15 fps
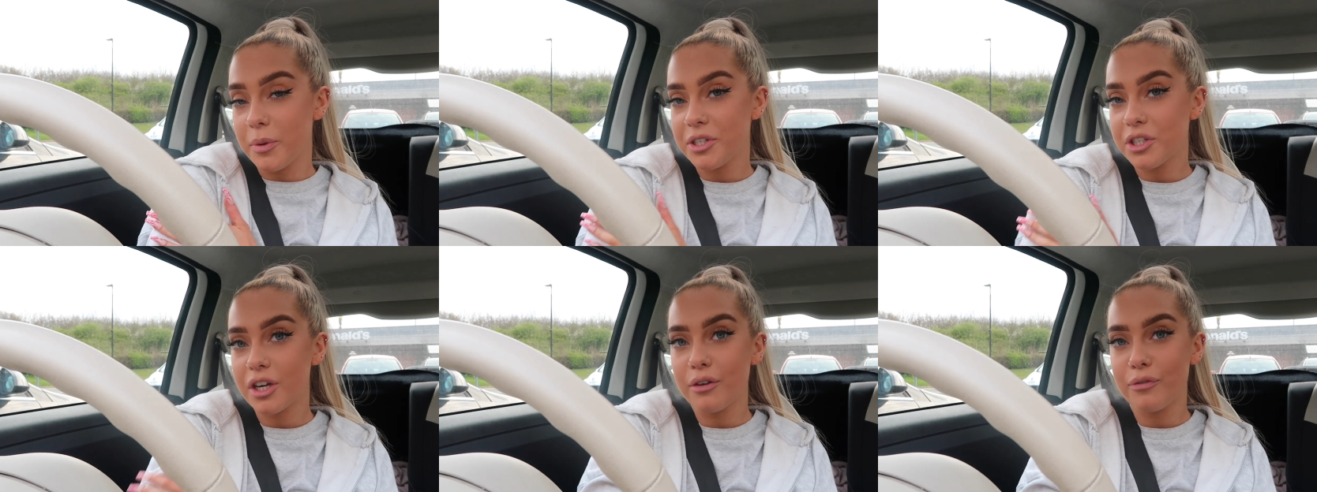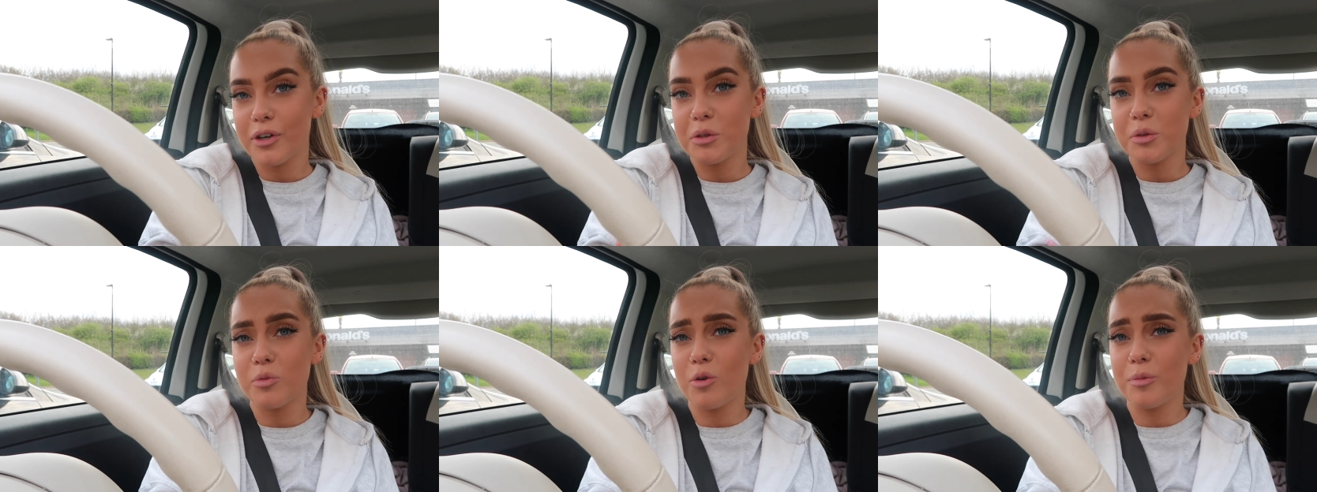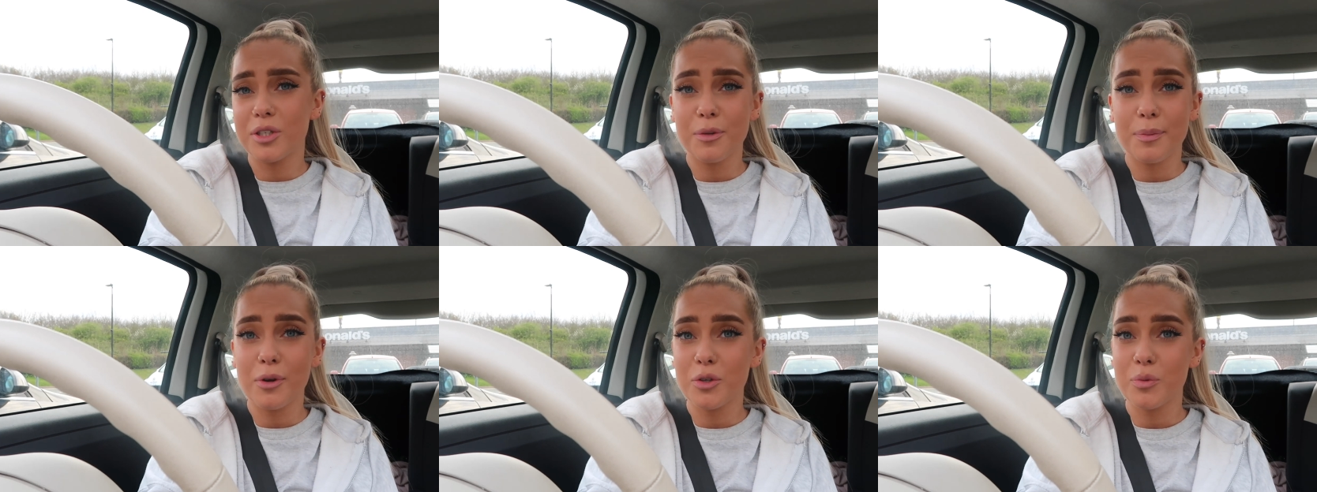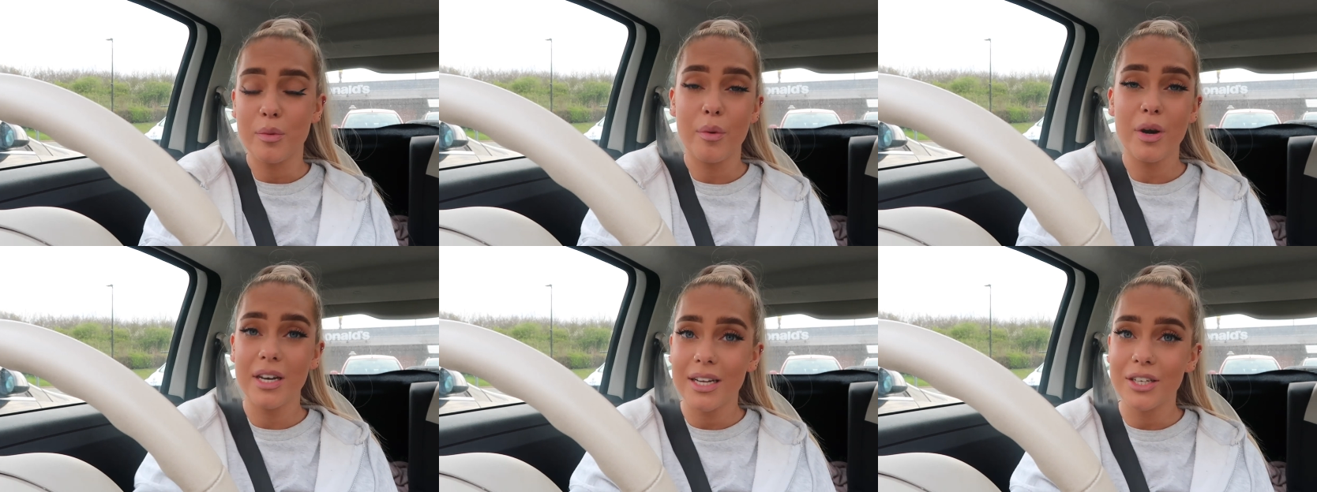I wish I could have filmed more, but to be honest,
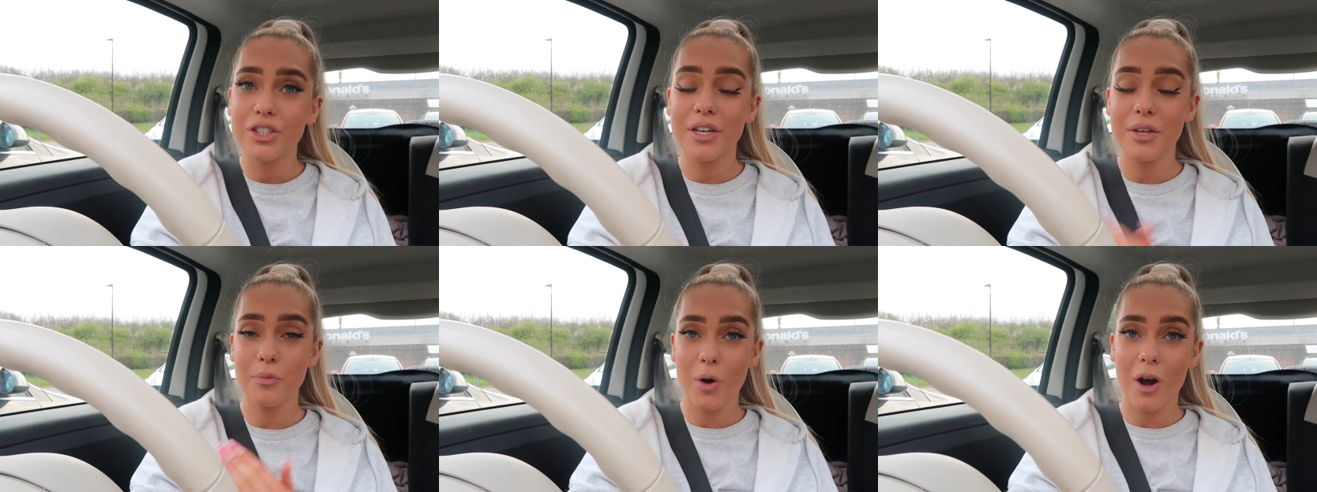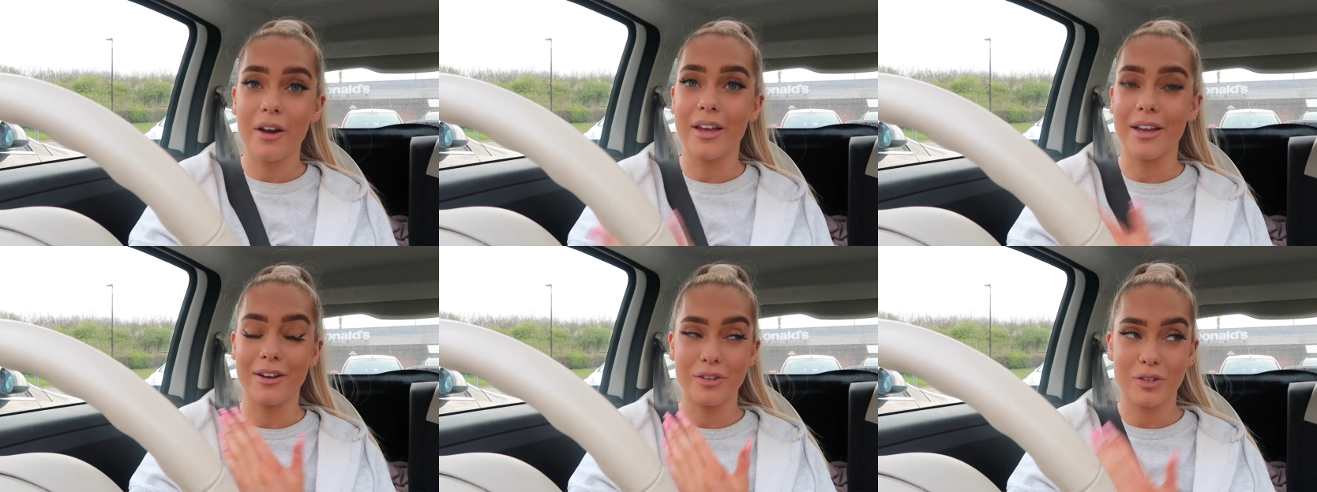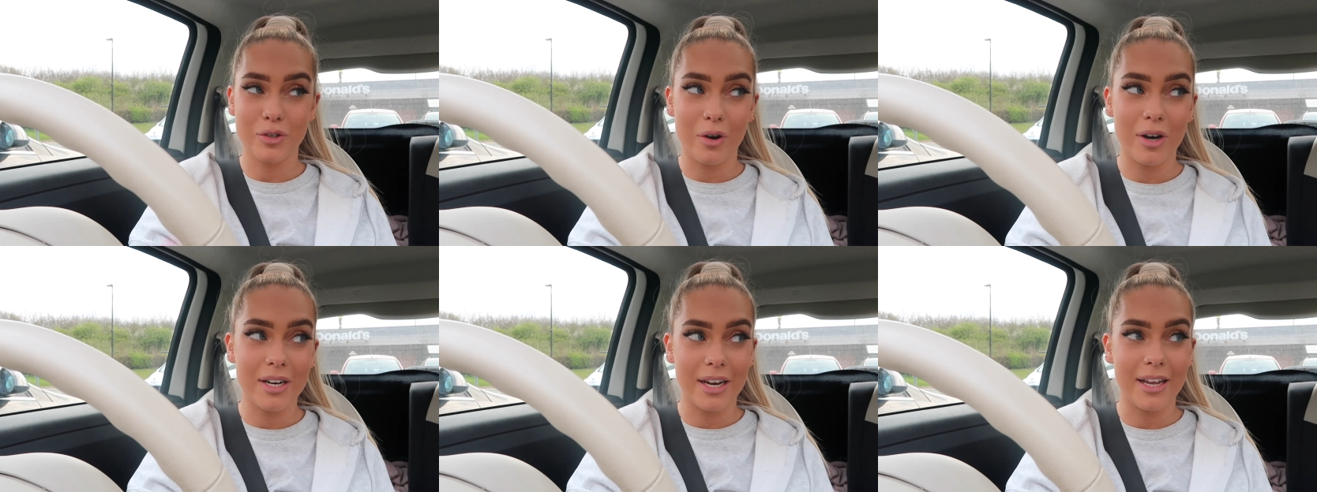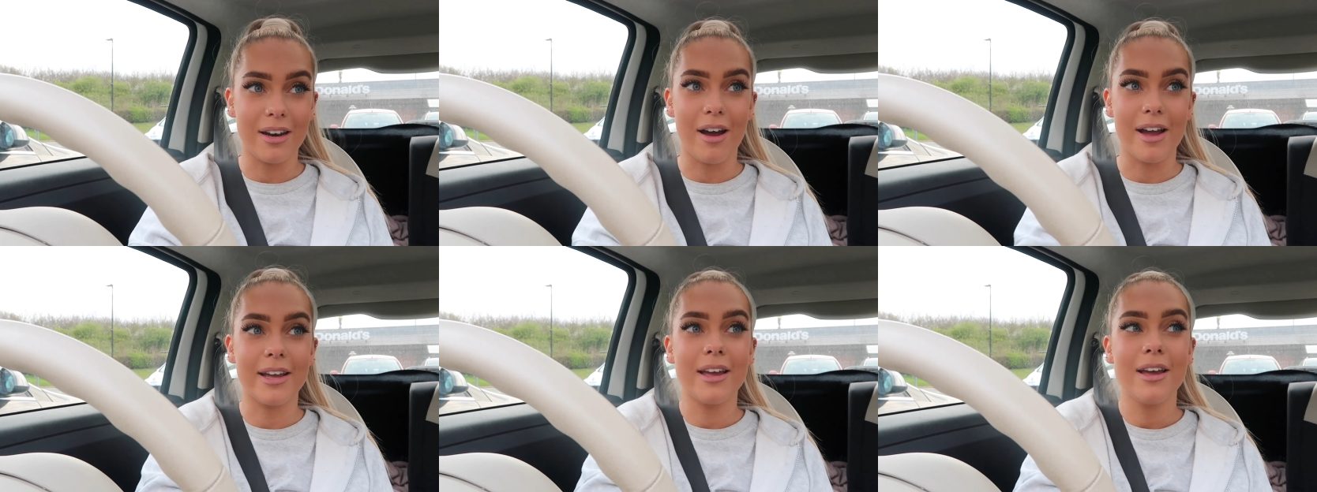we were literally working solidly,
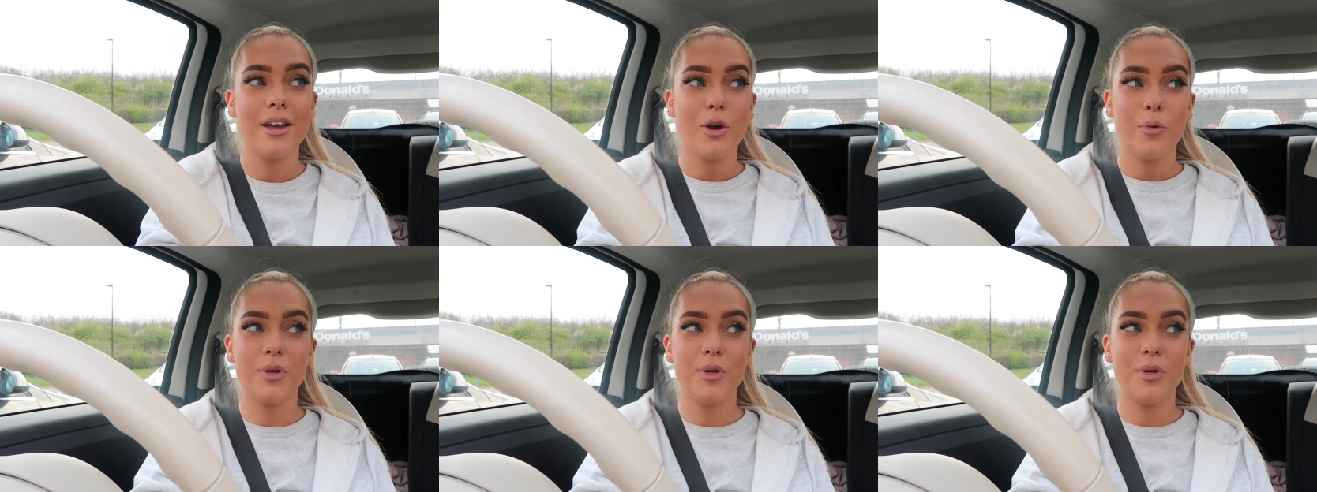like,